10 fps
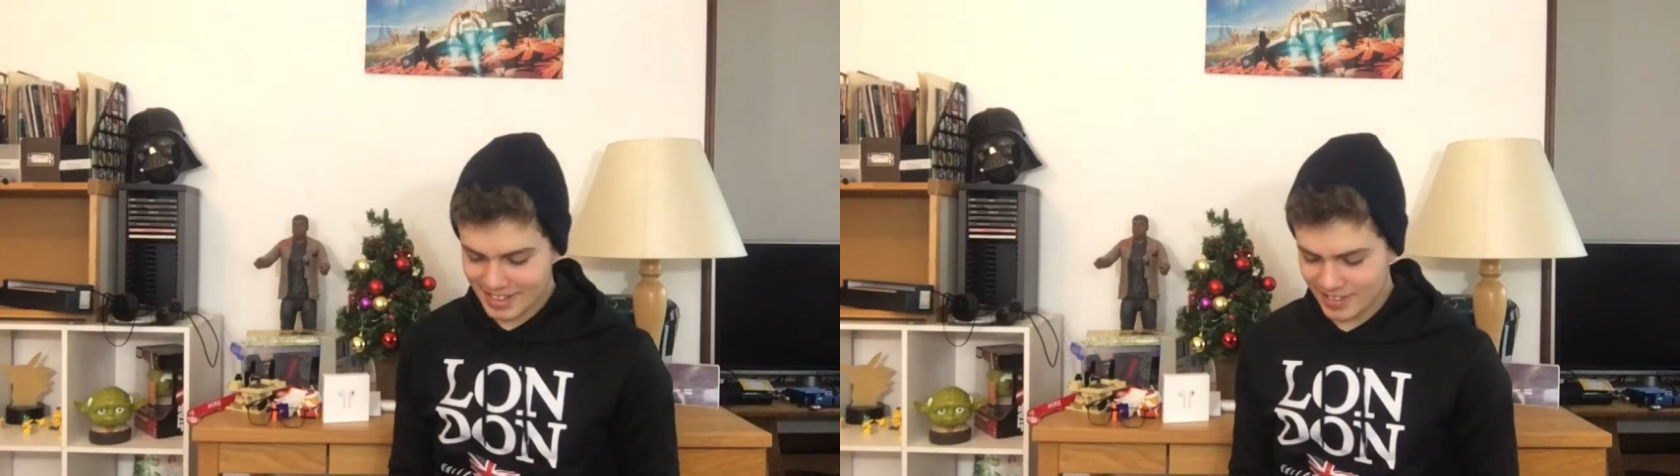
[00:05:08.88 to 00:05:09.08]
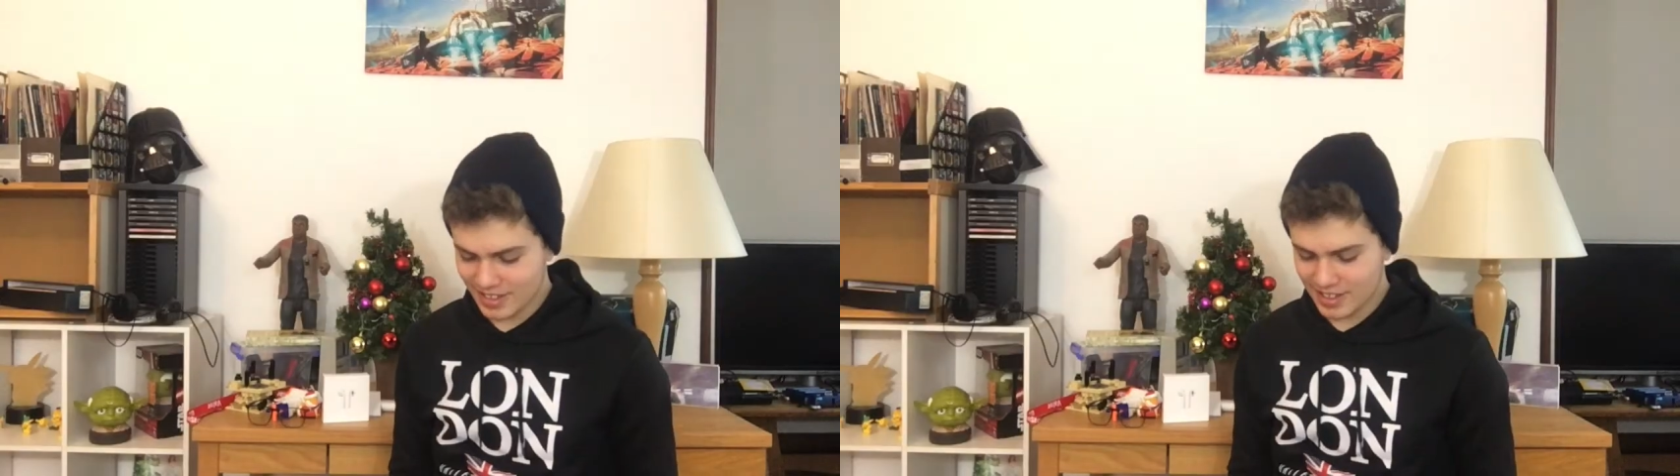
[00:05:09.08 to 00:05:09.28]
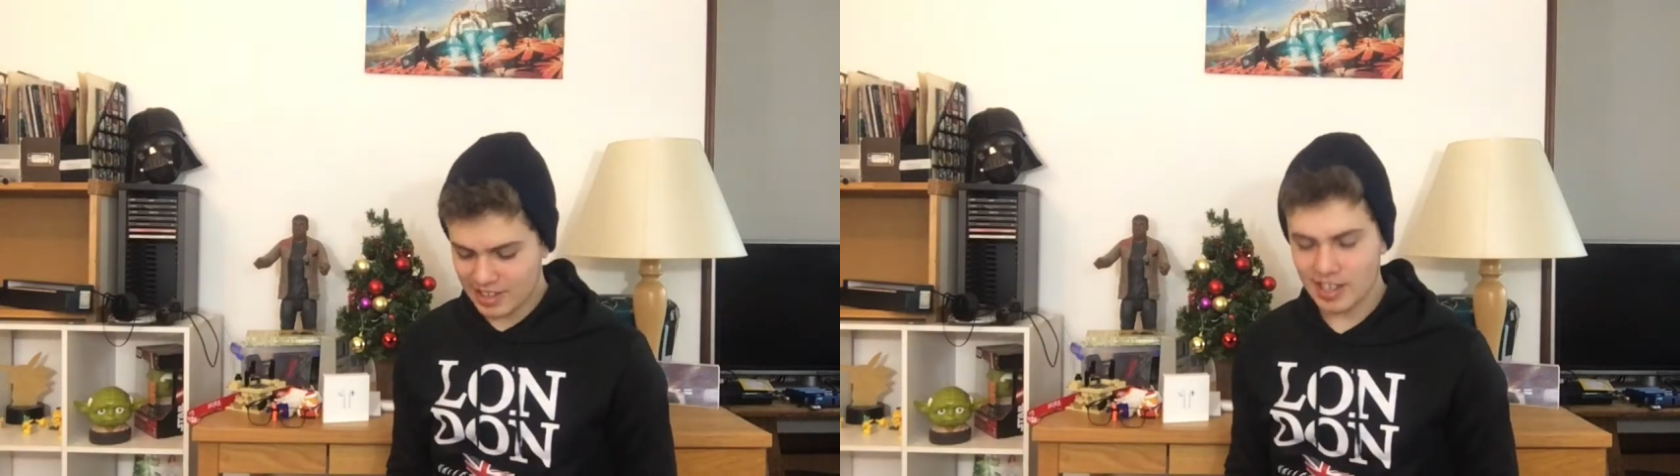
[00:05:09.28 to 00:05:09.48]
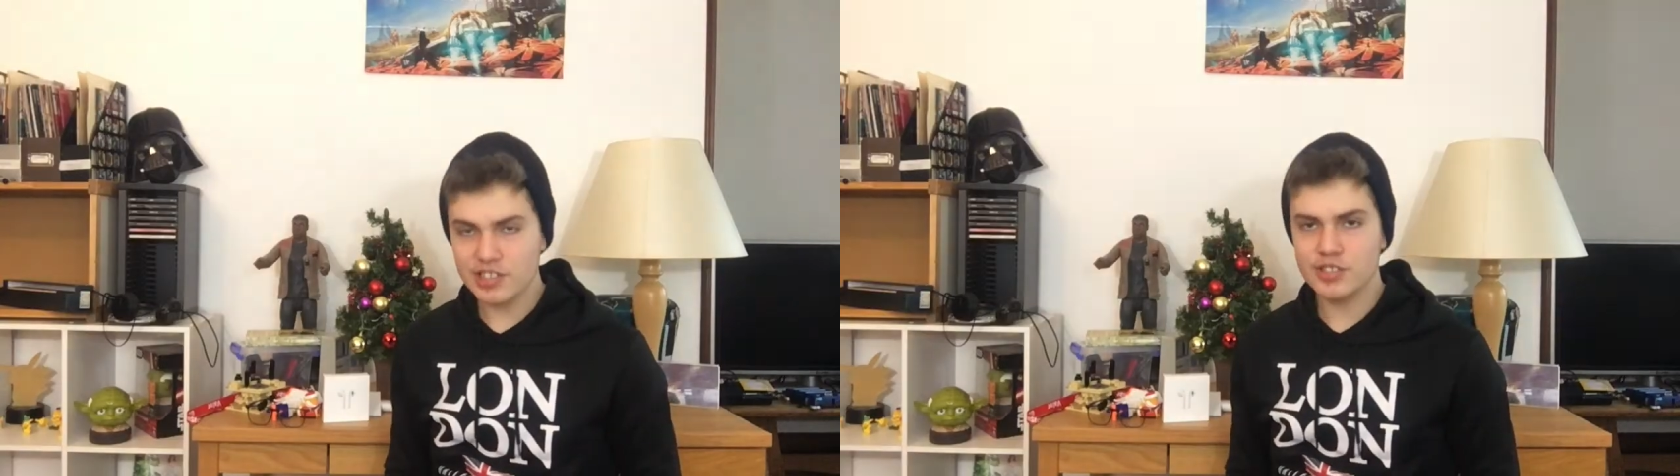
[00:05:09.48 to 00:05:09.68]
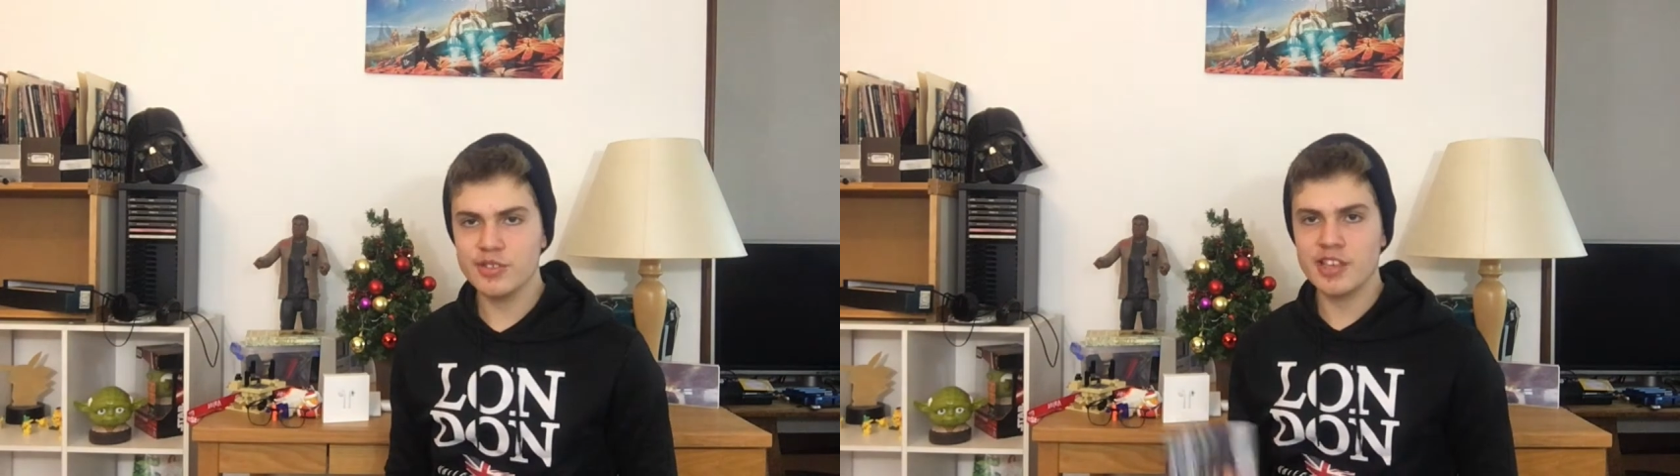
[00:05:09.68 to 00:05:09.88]
I
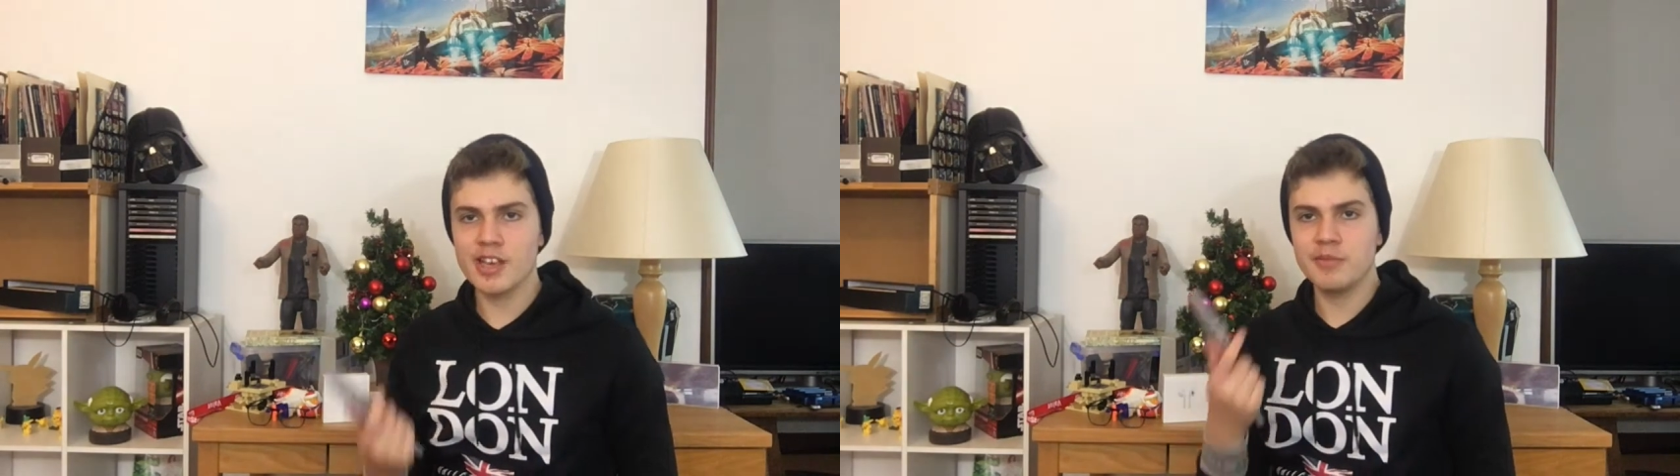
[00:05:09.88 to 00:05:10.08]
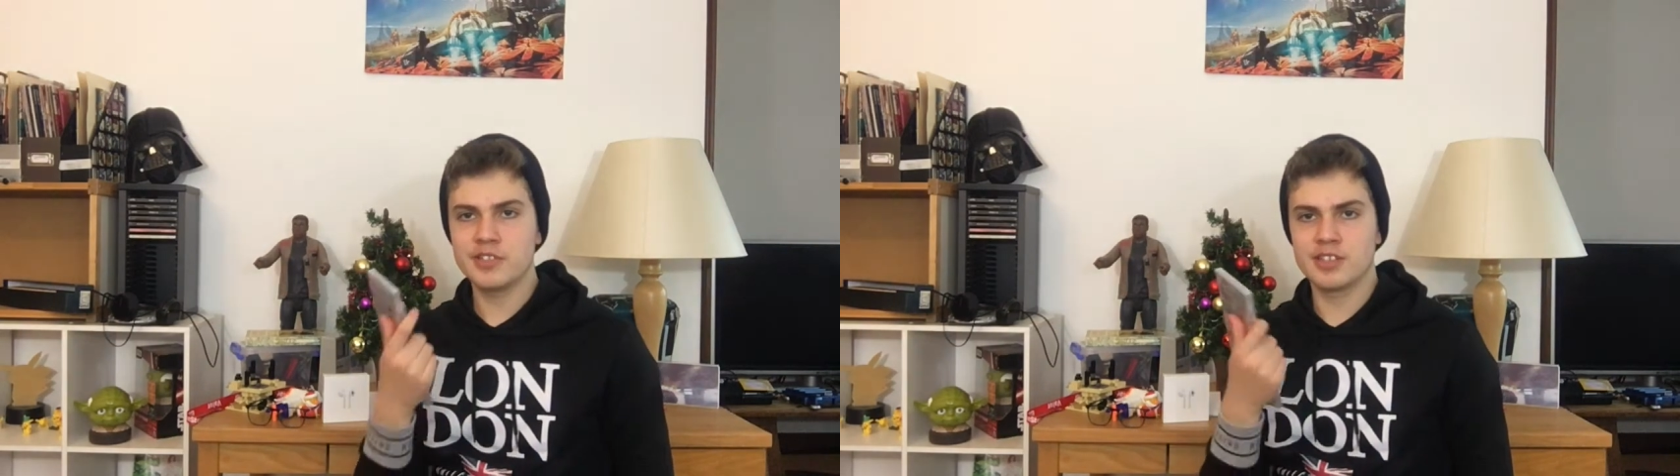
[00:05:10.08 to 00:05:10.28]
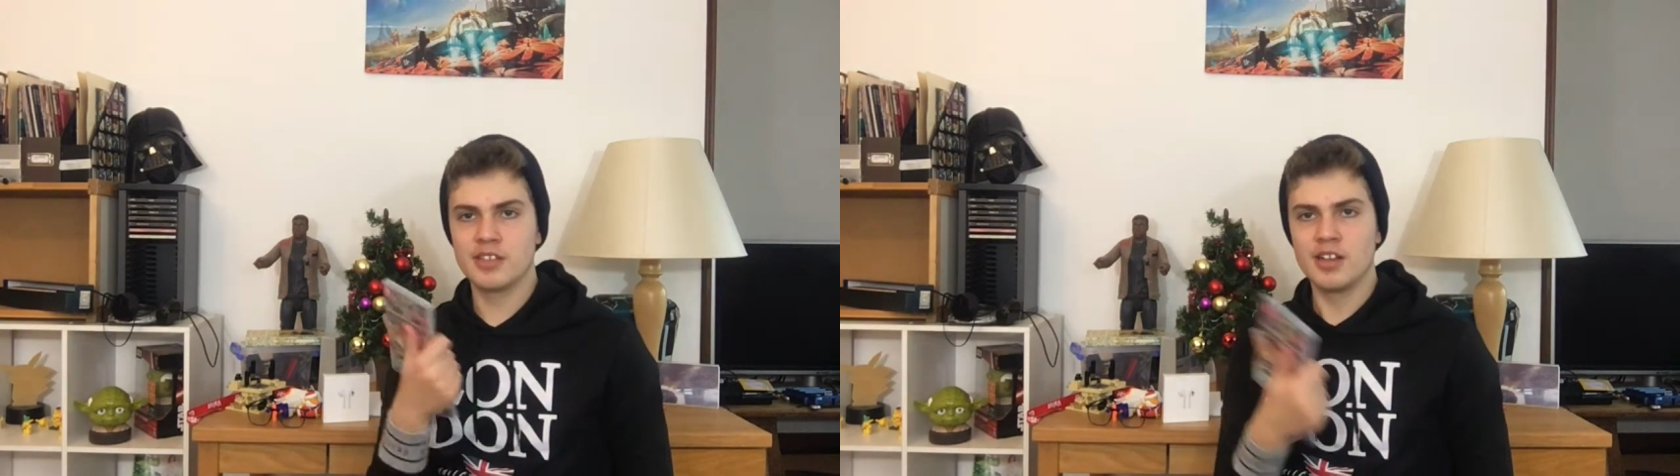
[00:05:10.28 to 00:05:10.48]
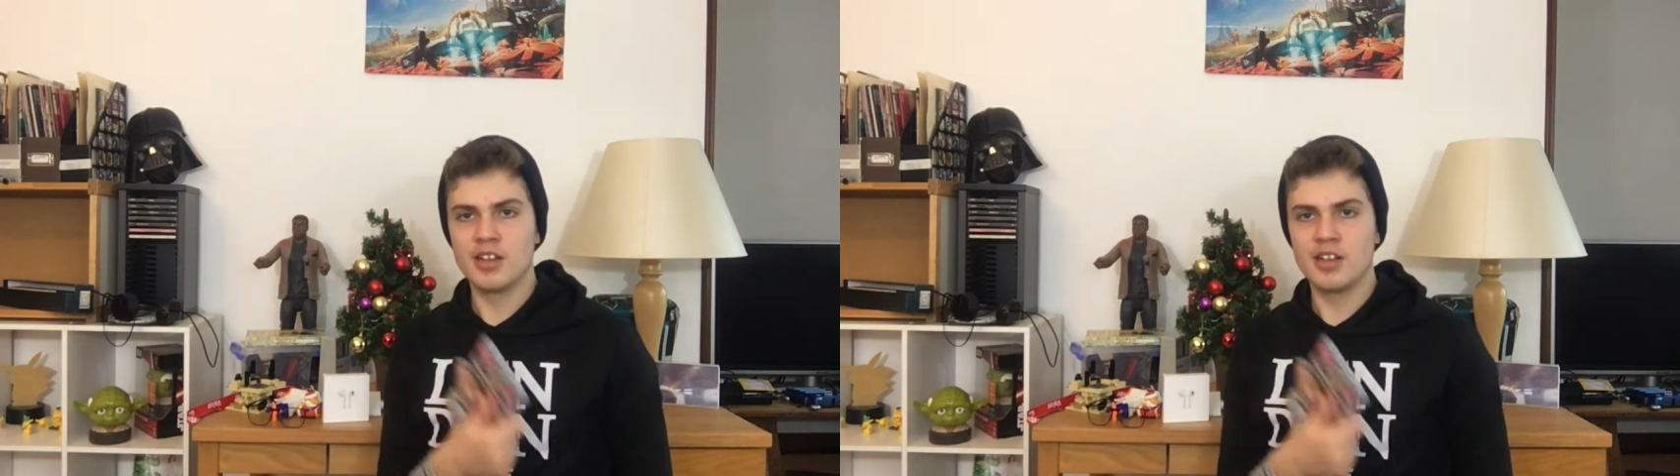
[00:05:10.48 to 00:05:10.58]
got two games.